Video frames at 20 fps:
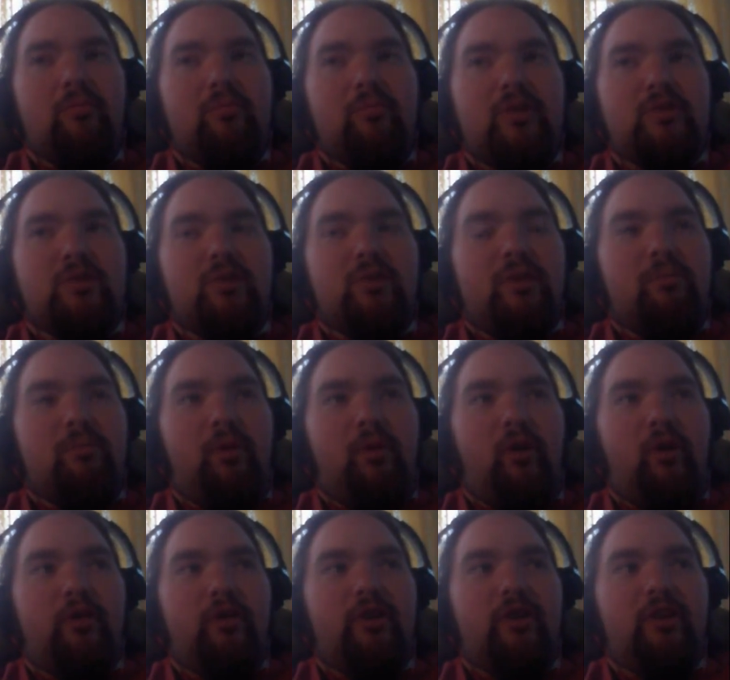between
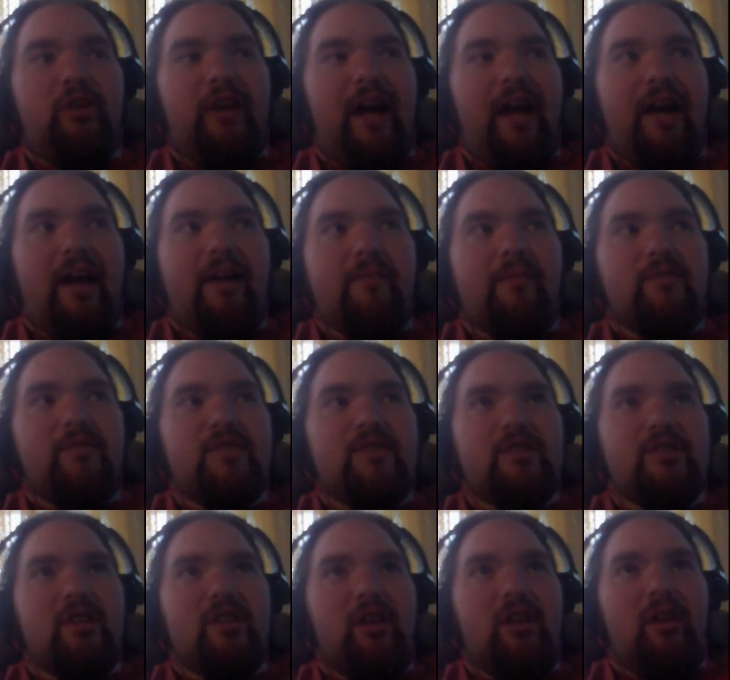both our
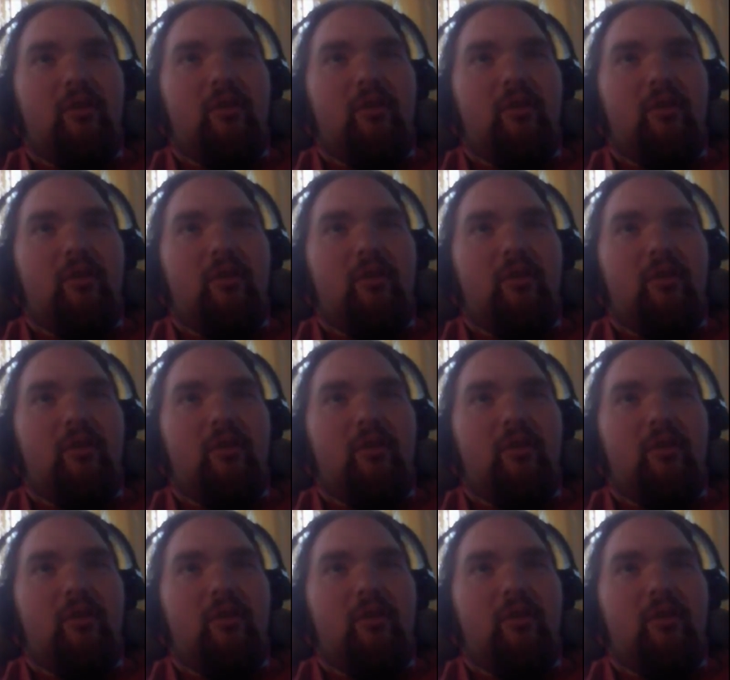lives,